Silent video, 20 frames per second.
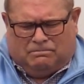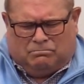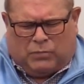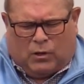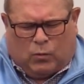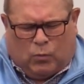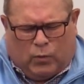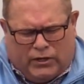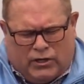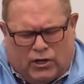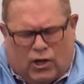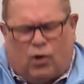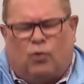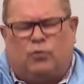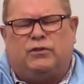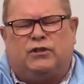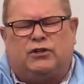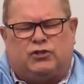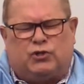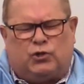but we
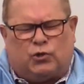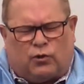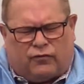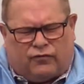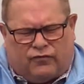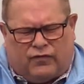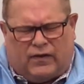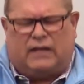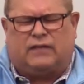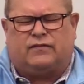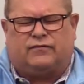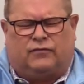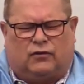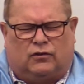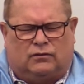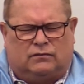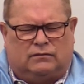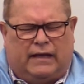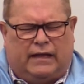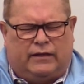know that you are faithful
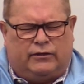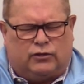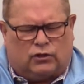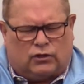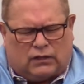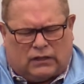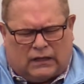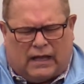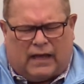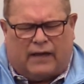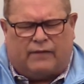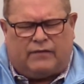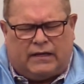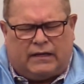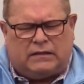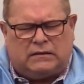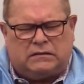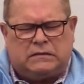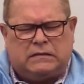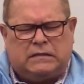and you're
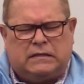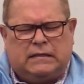loving